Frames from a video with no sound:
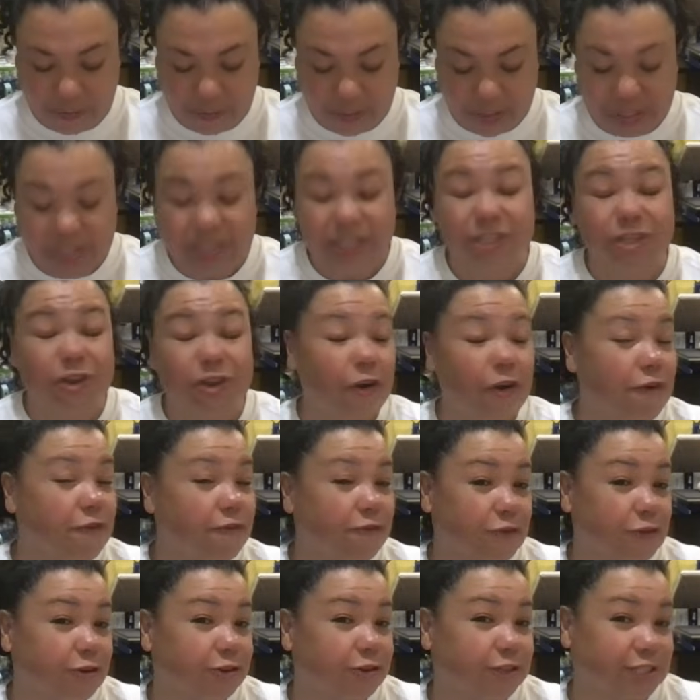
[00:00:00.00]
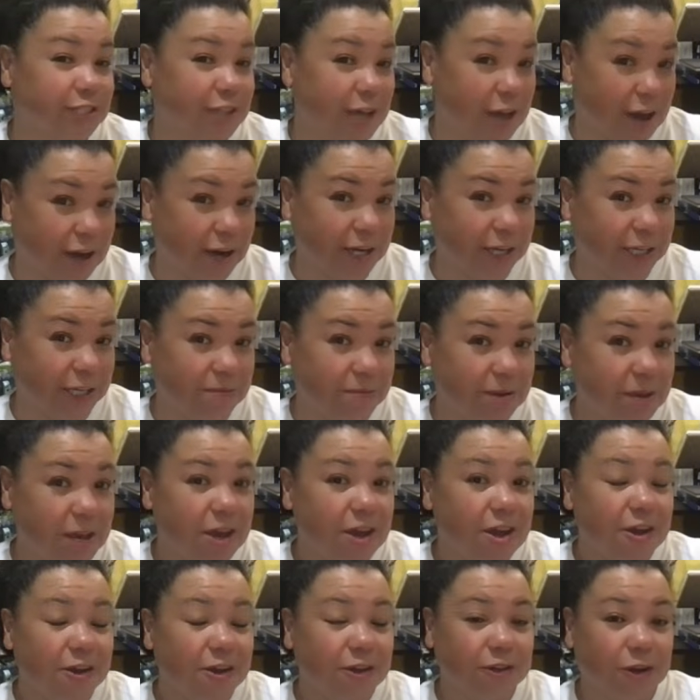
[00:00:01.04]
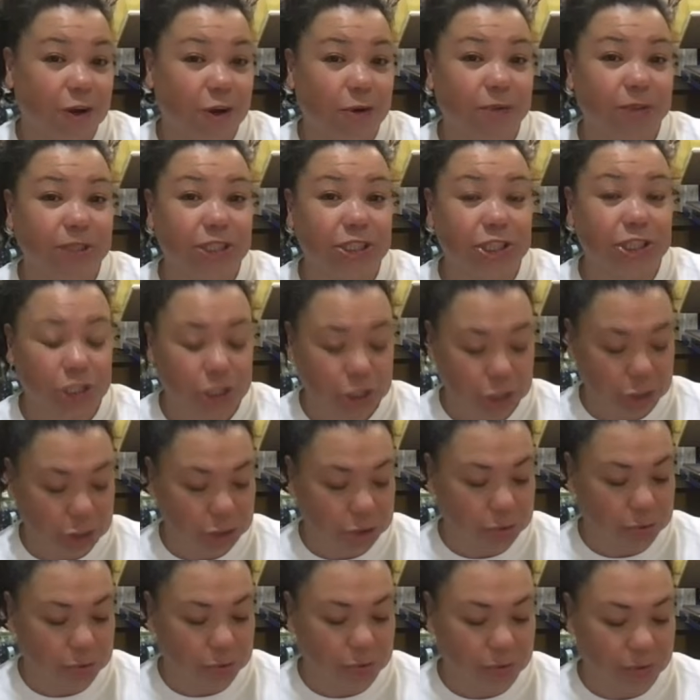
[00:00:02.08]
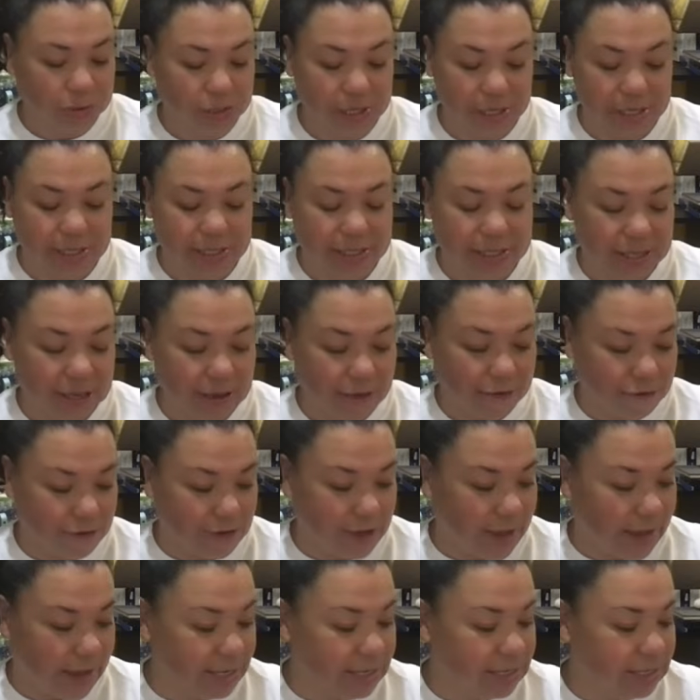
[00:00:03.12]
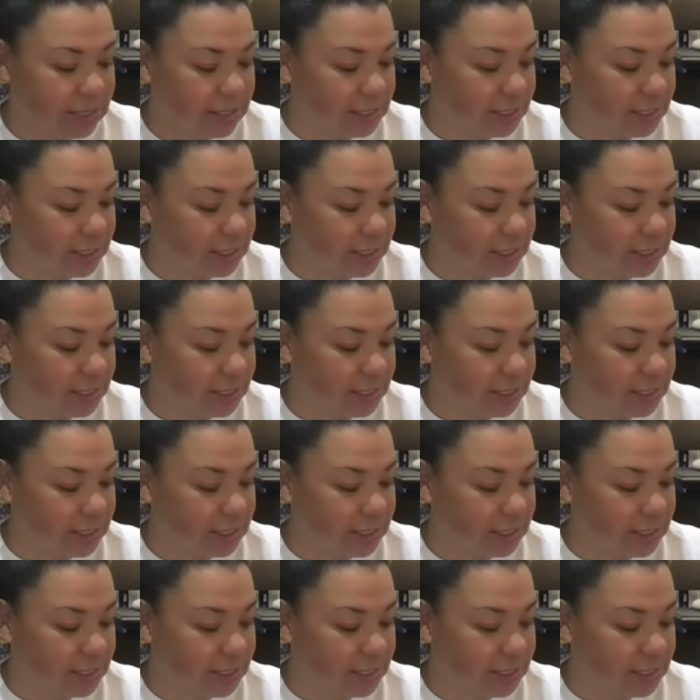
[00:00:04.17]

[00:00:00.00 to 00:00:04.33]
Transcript: This is her first time going to this event.